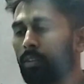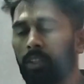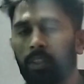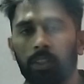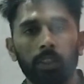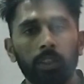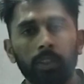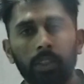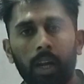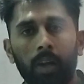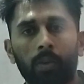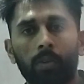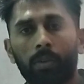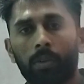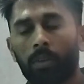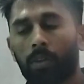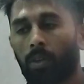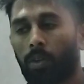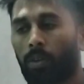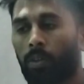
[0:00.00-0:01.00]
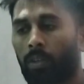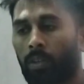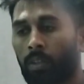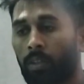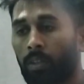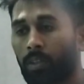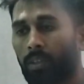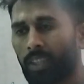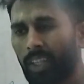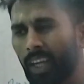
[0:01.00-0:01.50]
this is Rahul,
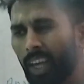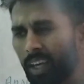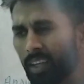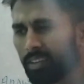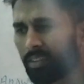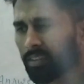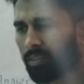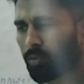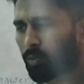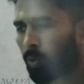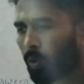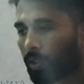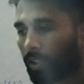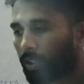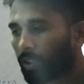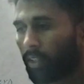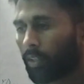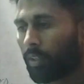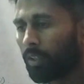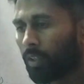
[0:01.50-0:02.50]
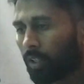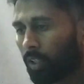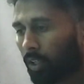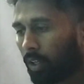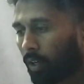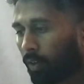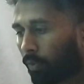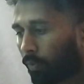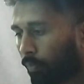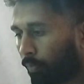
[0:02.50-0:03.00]
or there are 2 or 3
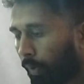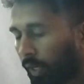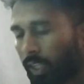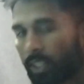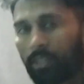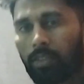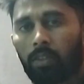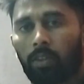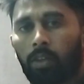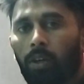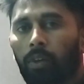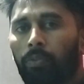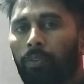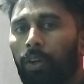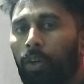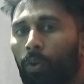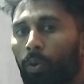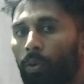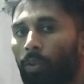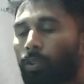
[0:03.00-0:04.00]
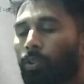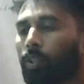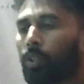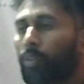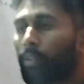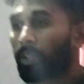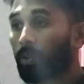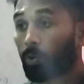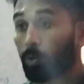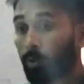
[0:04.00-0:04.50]
ways of
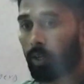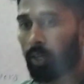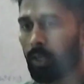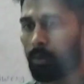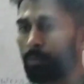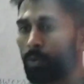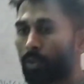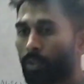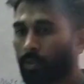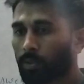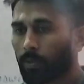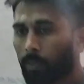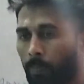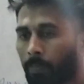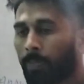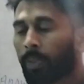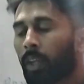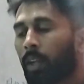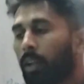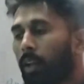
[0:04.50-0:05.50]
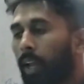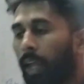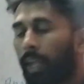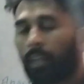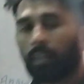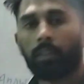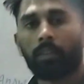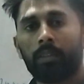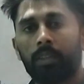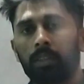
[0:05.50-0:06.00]
introducing your name also,
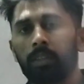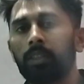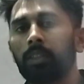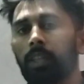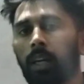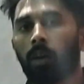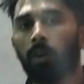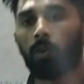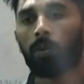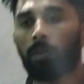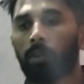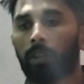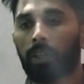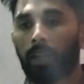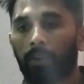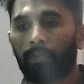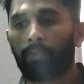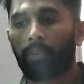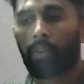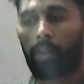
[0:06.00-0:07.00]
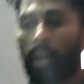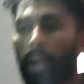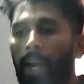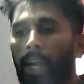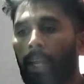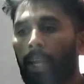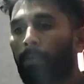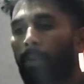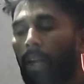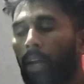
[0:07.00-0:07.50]
like this is Rahul, yeah,
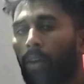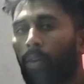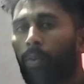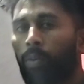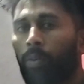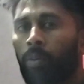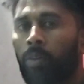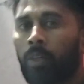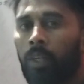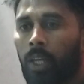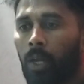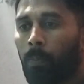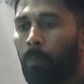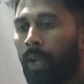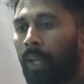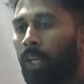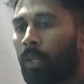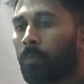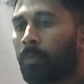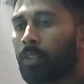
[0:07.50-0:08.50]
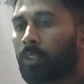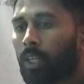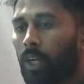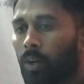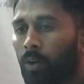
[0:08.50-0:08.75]
I am Rahul, yeah, my name is